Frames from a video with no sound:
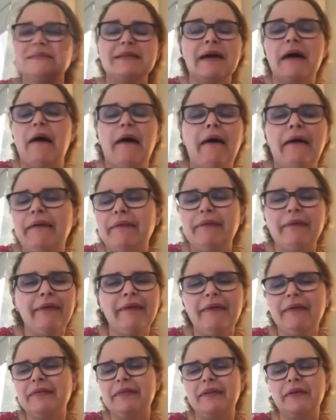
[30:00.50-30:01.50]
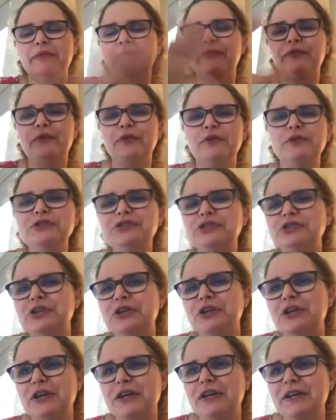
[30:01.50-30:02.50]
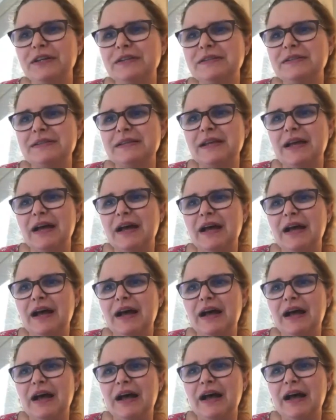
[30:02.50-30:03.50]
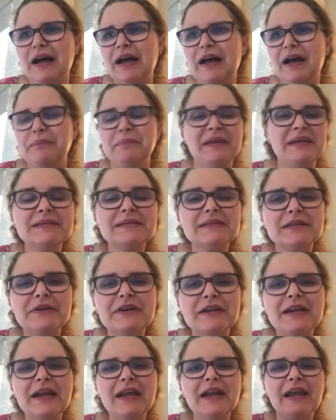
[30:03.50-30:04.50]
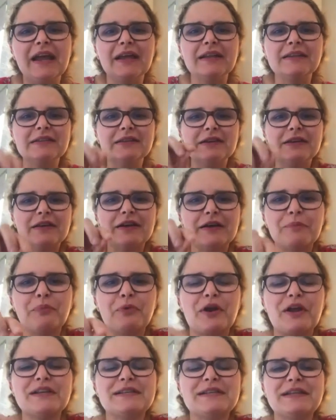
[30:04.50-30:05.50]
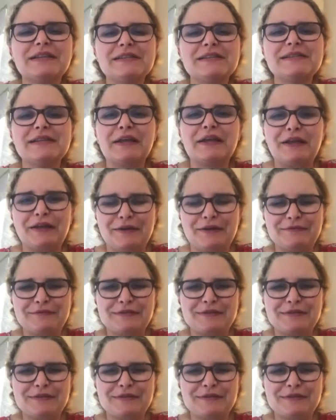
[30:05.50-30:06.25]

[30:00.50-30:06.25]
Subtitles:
The past is done. The future is a mystery, and the present is a gift.